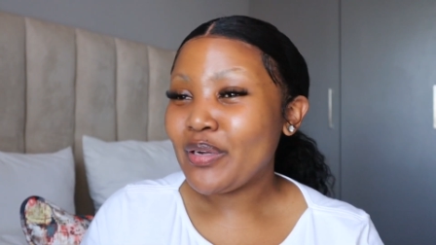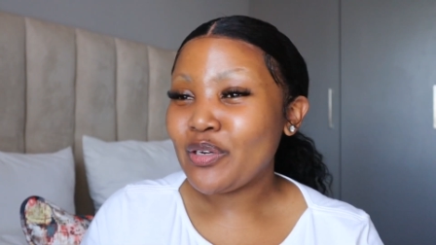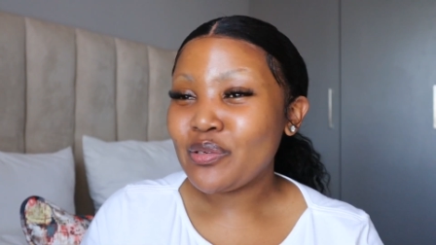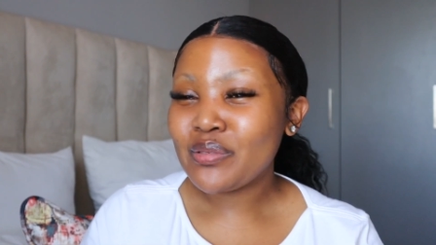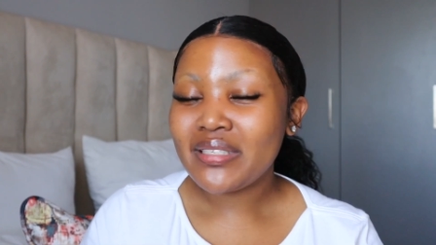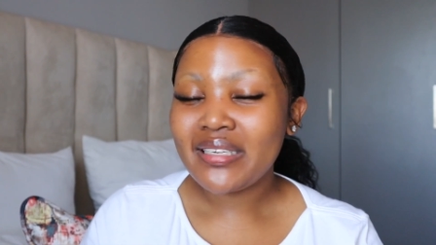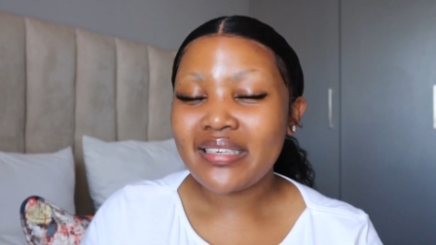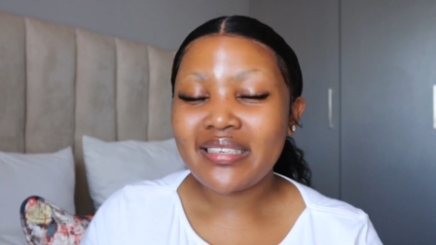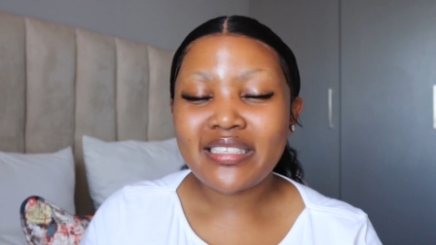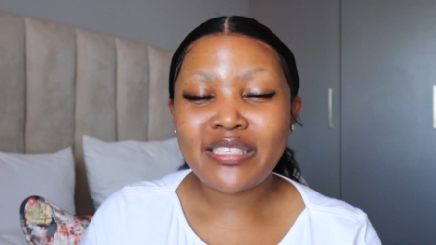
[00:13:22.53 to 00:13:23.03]

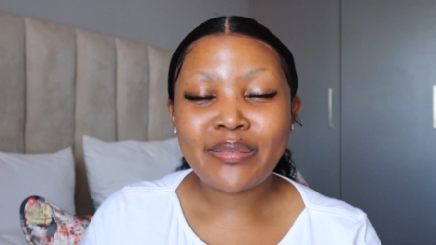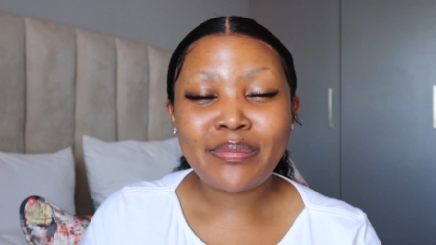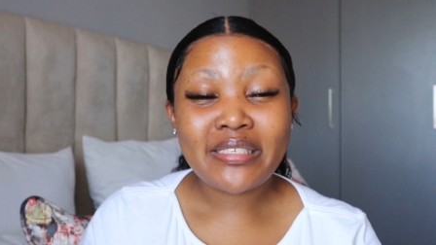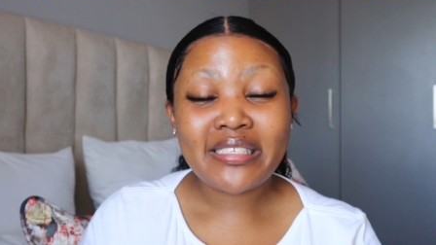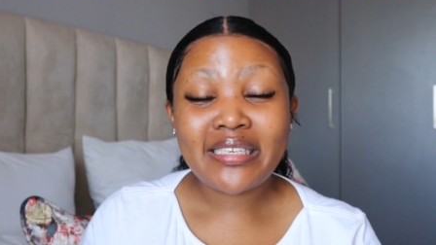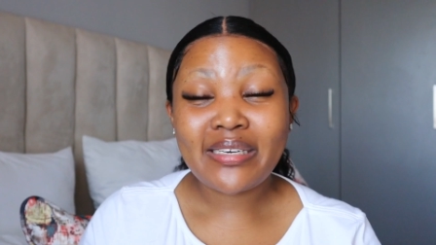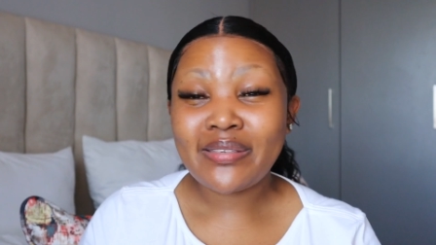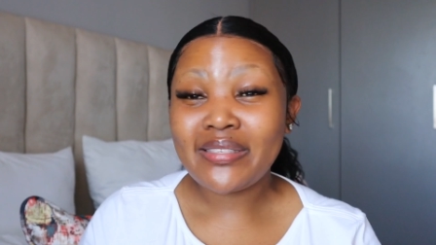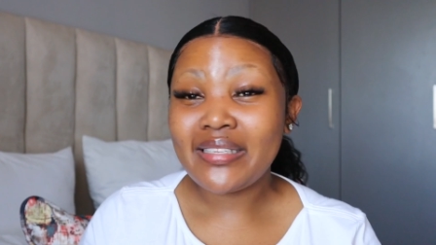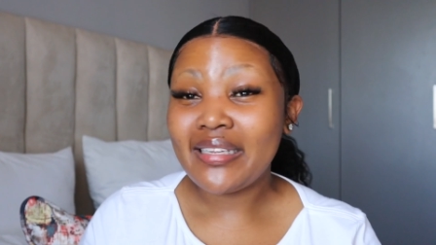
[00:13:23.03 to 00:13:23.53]

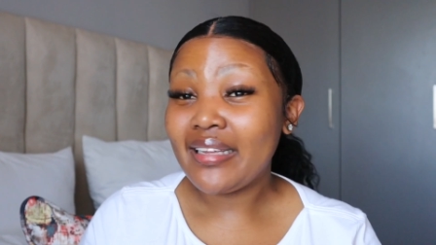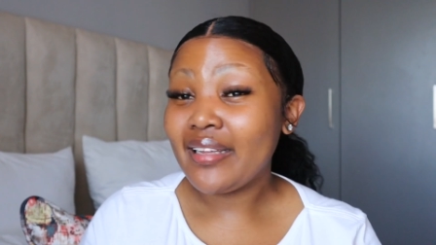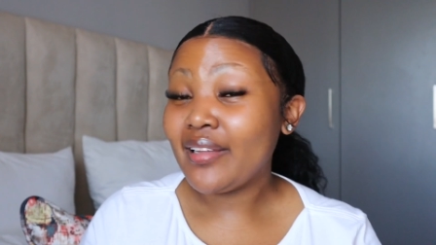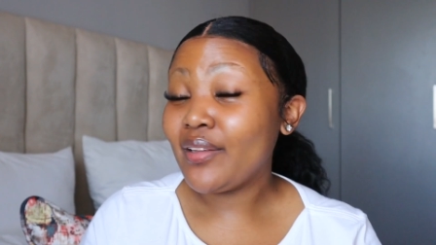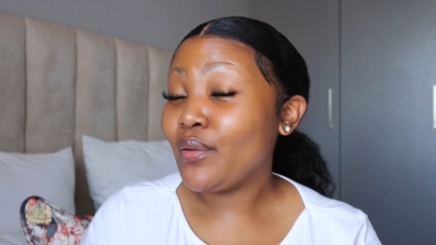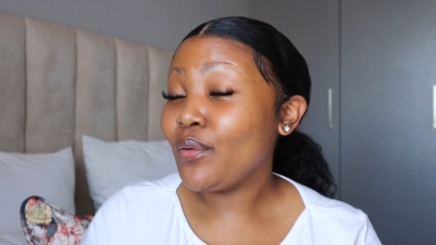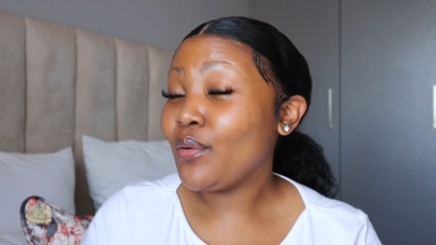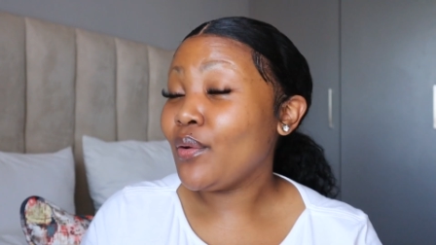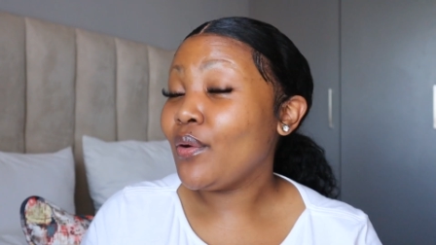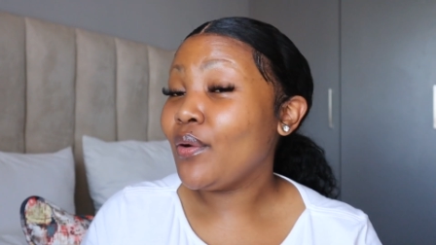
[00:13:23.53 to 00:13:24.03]
was
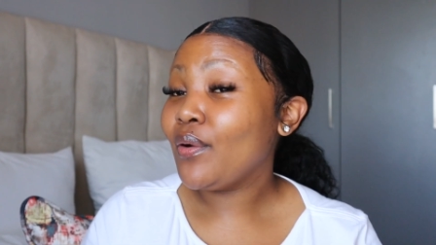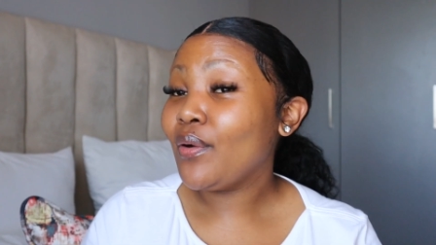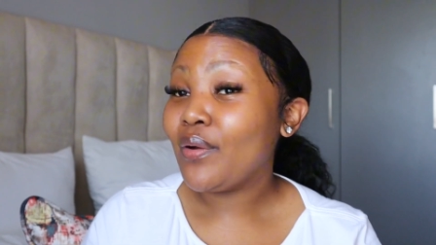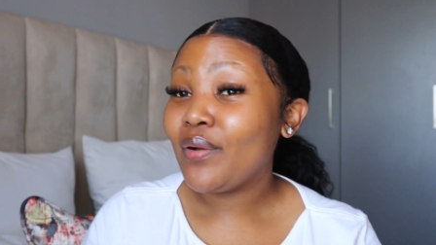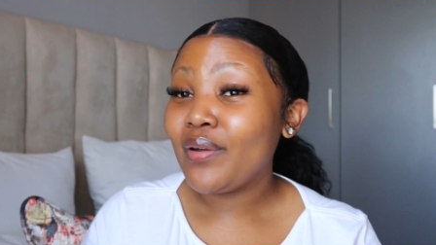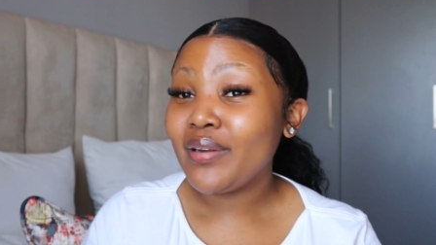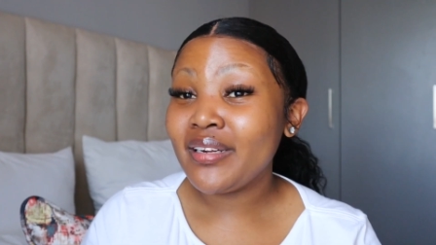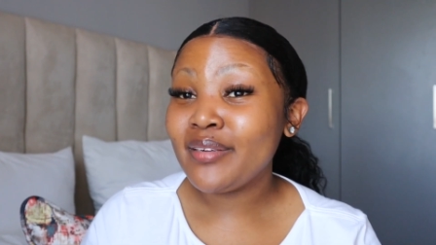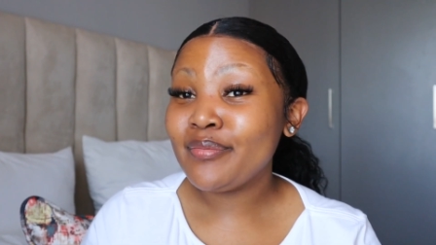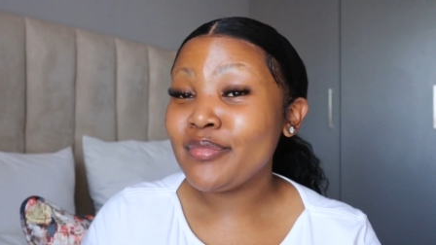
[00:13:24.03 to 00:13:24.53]
like, yo,
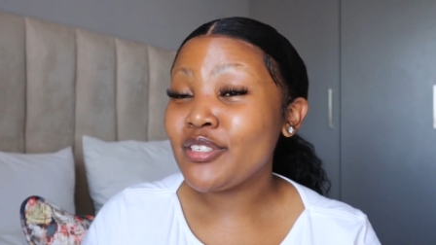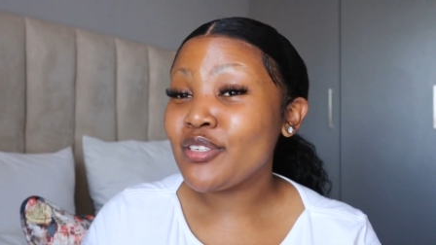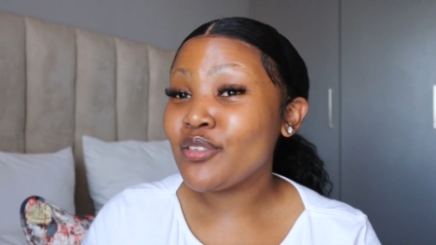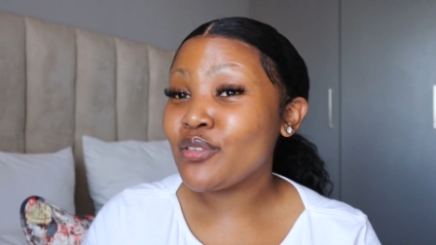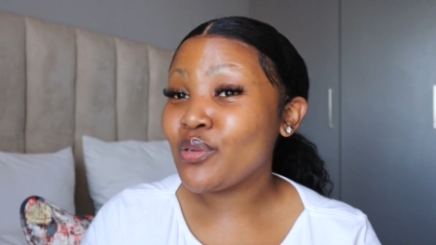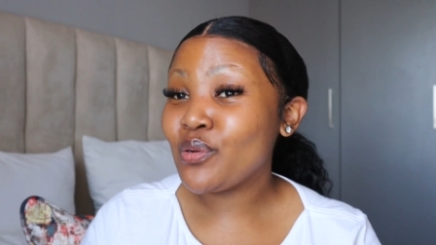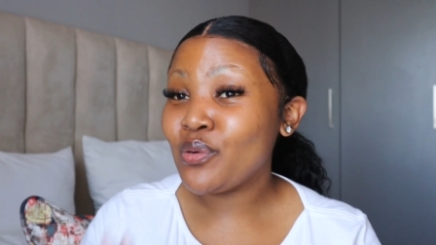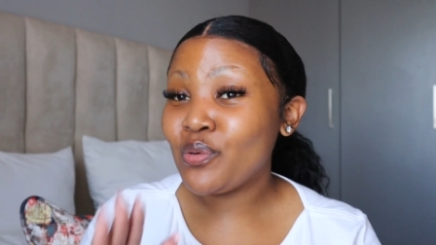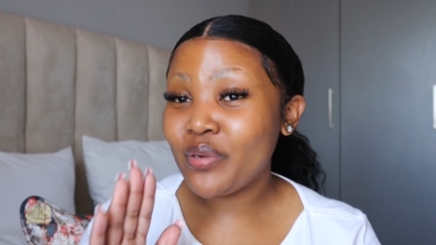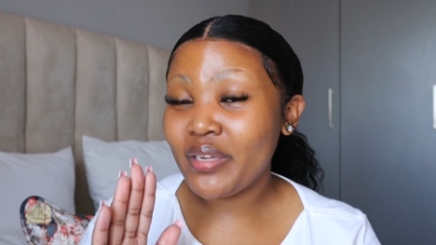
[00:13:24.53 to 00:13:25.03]
let me
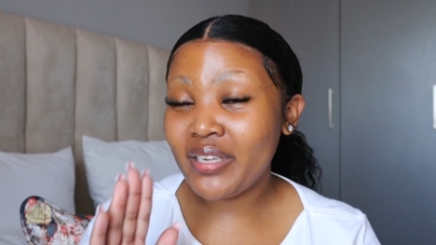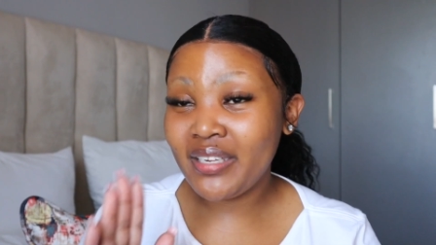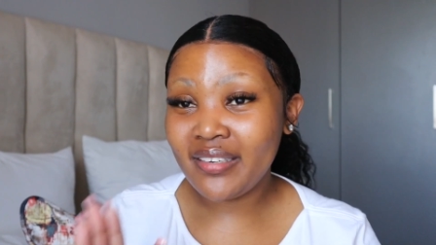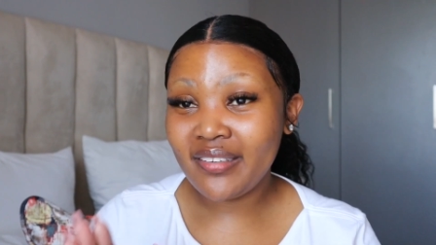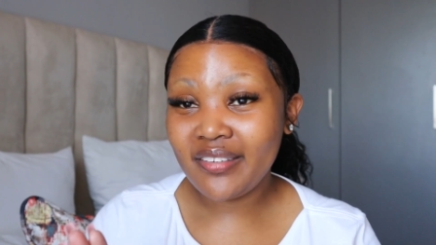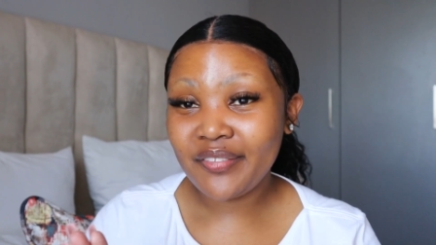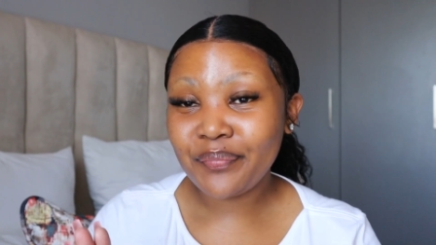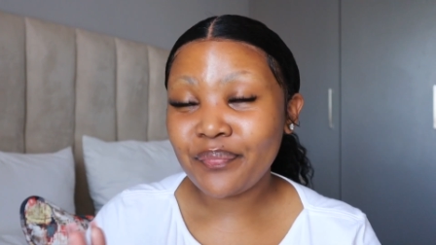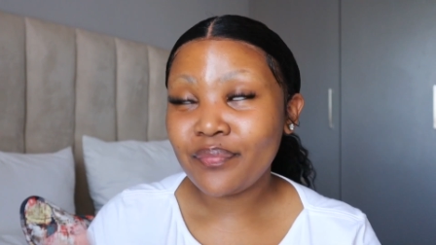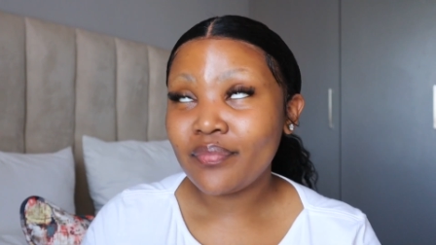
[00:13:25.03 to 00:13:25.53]
just go
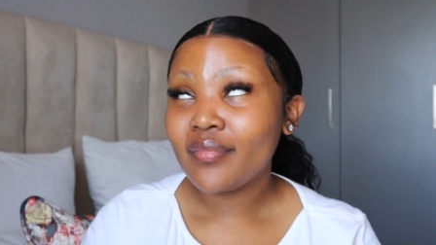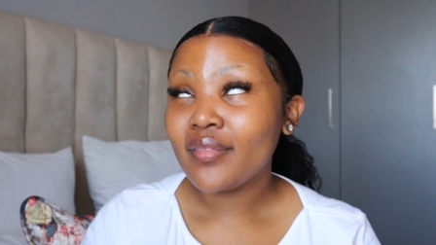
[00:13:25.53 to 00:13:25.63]
in,